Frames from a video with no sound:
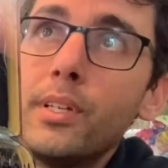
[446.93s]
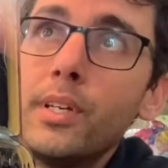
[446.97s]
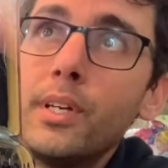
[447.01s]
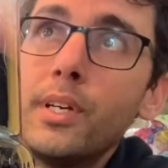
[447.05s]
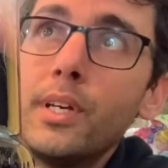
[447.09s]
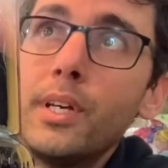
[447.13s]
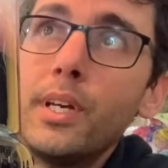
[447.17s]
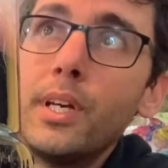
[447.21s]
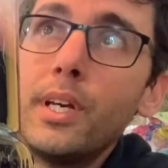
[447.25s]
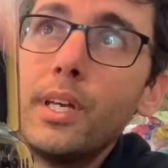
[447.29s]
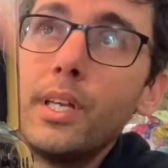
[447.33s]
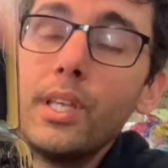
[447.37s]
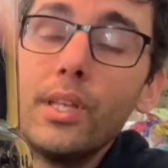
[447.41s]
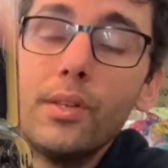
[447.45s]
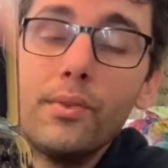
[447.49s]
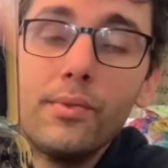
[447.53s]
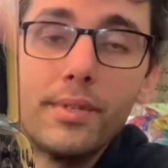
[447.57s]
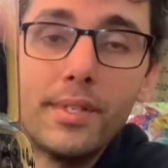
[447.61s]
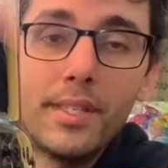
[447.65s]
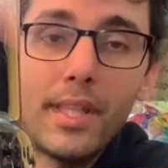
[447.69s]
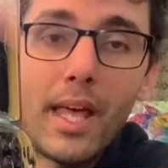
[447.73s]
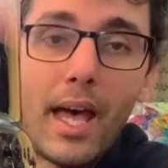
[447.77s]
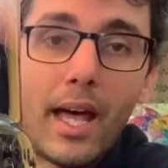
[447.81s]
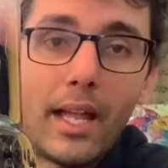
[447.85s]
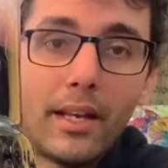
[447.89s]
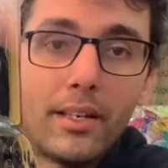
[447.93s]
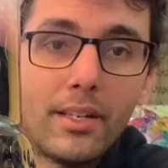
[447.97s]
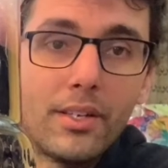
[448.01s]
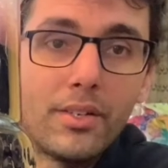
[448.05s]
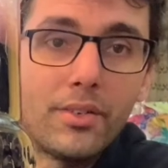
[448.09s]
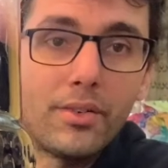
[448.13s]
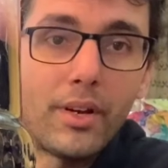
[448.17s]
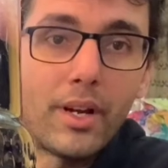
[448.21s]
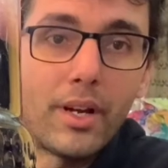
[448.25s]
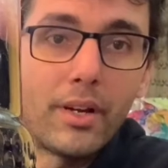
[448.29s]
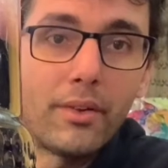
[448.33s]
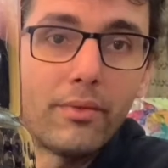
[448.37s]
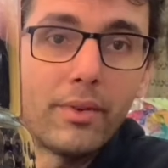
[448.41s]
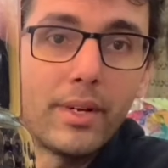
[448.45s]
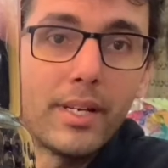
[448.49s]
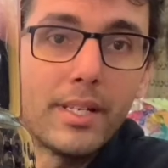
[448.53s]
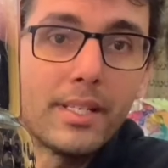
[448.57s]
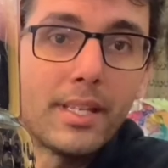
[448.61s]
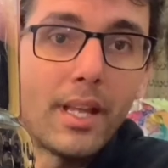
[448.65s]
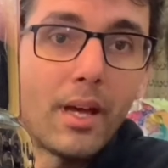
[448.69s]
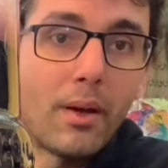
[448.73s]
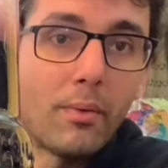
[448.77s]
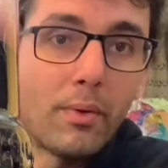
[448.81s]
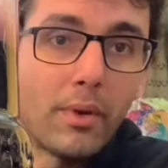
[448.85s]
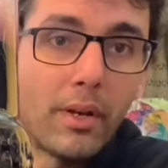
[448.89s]
use that to try and rinse out
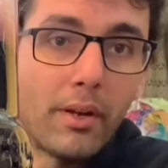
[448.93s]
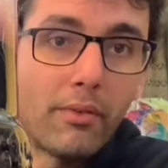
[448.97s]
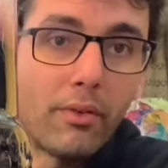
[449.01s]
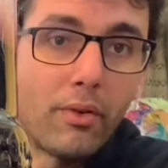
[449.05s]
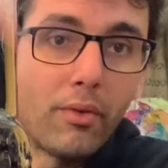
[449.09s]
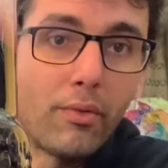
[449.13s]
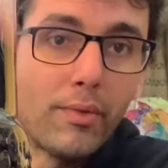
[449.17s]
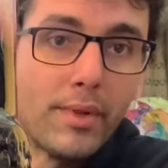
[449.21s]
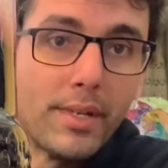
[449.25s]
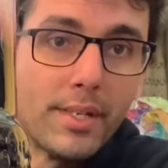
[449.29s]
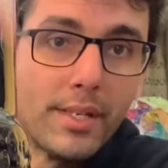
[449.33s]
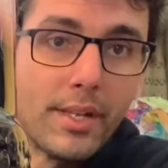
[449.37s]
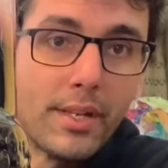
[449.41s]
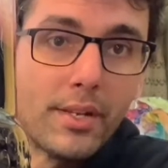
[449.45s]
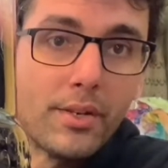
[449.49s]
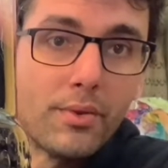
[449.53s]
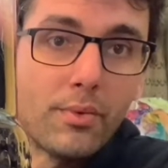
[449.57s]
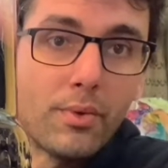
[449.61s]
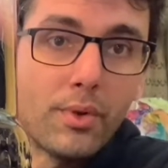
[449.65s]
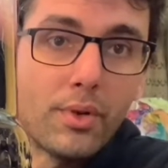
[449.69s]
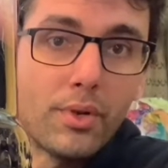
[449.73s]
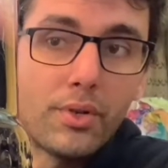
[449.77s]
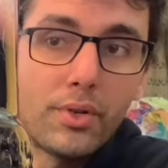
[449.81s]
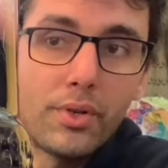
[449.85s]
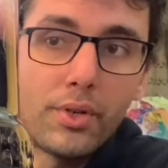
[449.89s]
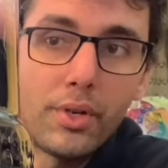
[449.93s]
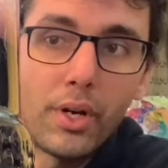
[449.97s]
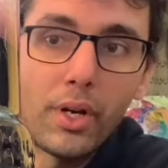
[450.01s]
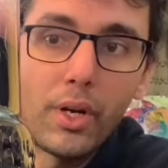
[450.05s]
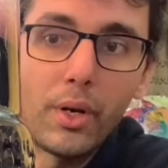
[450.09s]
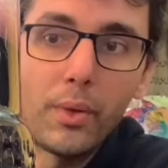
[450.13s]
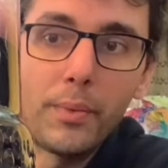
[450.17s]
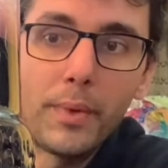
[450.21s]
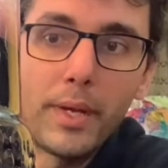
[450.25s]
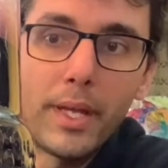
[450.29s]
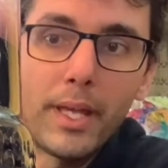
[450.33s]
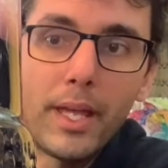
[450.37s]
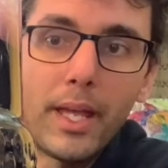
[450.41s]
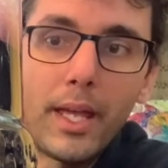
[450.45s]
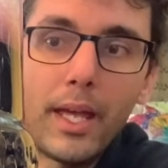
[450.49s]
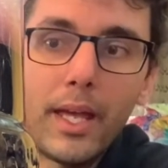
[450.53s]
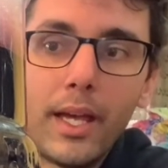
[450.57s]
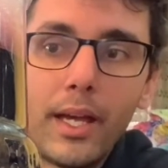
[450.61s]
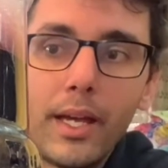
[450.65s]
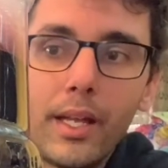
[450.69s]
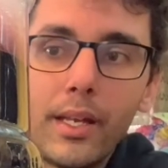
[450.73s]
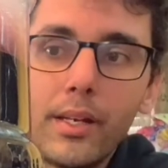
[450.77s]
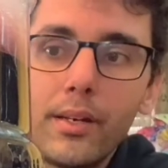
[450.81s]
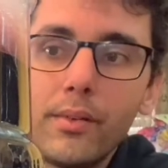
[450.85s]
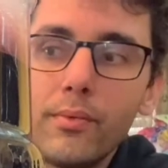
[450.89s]
whatever residual sugar we
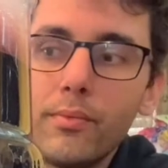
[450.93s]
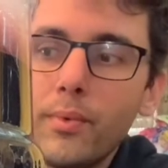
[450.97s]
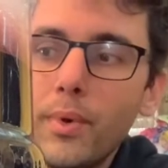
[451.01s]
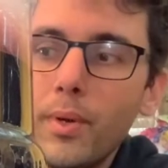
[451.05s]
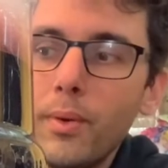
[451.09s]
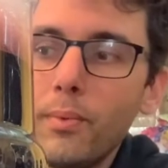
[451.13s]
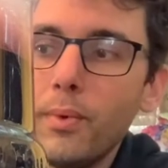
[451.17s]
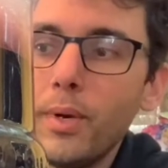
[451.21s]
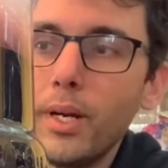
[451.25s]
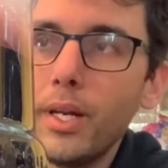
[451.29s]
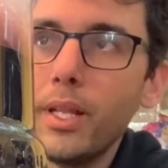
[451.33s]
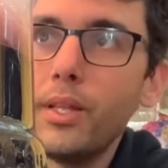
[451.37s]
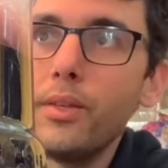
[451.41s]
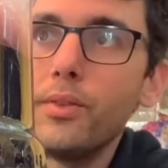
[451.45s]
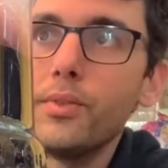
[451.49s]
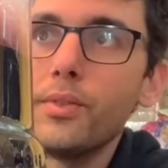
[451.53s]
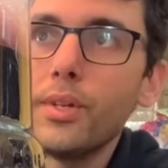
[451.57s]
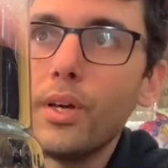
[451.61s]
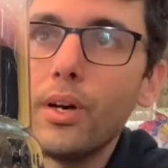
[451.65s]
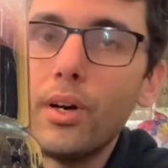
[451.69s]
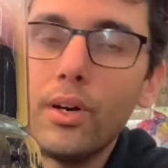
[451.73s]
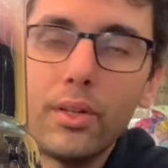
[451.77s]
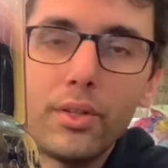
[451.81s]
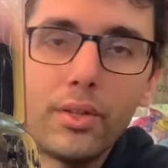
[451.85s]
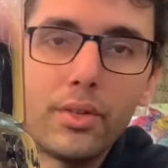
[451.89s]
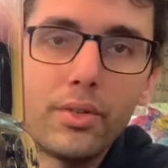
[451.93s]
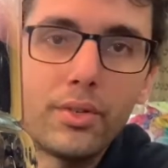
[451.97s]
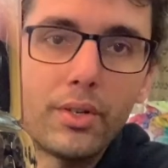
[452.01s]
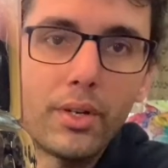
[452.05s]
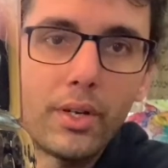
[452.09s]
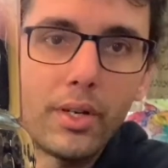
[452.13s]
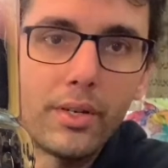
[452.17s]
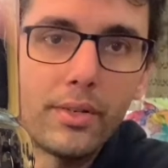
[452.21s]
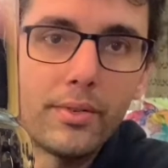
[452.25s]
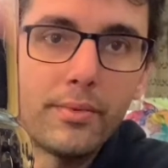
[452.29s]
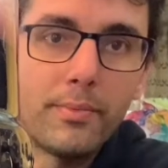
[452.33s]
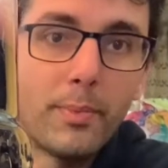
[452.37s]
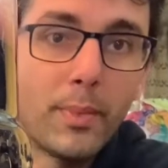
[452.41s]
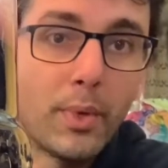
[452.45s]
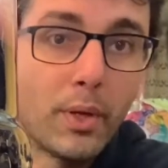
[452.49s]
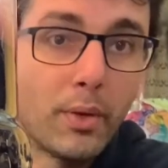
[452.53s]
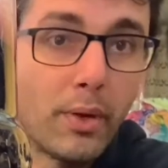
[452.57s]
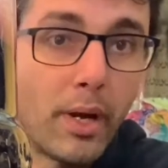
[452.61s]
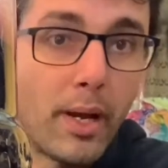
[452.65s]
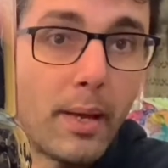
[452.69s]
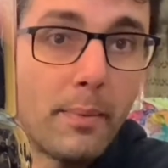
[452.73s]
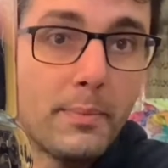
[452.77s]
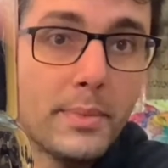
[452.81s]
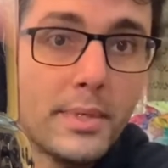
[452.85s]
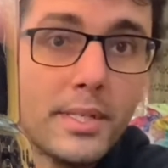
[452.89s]
can. We want to use all the sugars from the
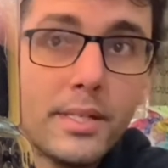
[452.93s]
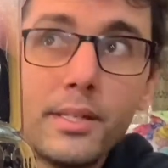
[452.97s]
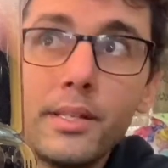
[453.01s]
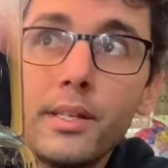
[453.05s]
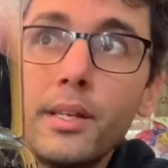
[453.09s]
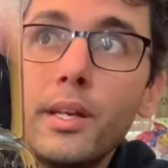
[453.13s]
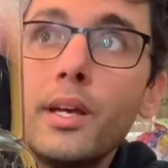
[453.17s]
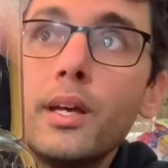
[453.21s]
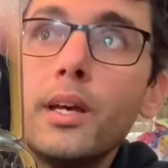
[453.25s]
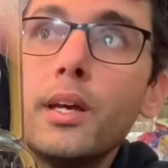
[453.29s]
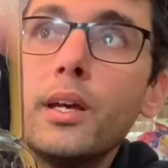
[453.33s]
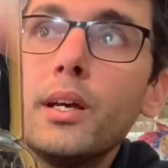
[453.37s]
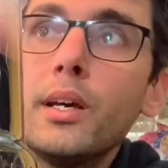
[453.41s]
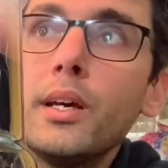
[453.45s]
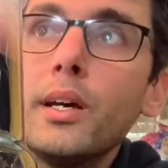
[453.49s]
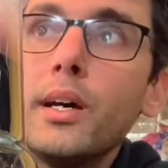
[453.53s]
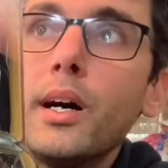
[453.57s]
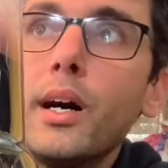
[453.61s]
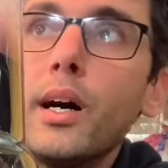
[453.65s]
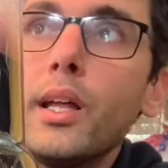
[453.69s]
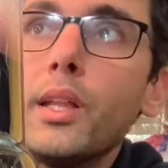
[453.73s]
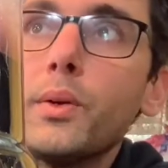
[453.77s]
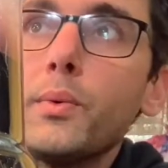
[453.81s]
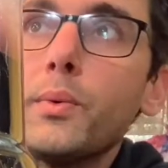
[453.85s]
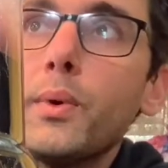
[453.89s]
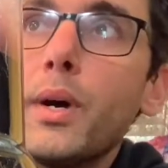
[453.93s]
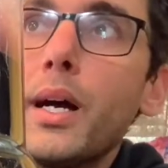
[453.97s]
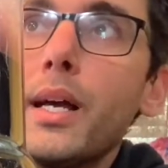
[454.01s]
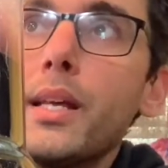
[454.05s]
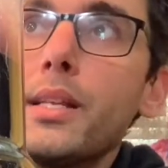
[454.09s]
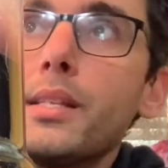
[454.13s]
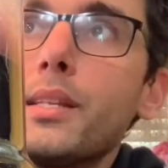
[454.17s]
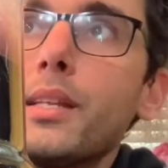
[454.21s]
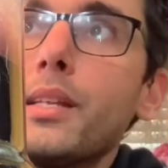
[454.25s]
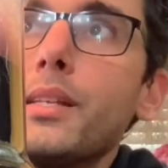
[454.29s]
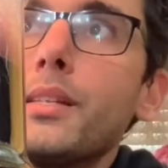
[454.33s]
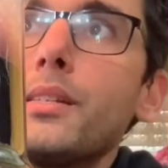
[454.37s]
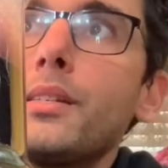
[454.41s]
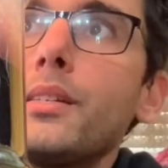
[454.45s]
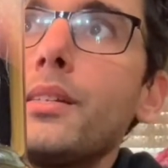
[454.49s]
grapes, otherwise it's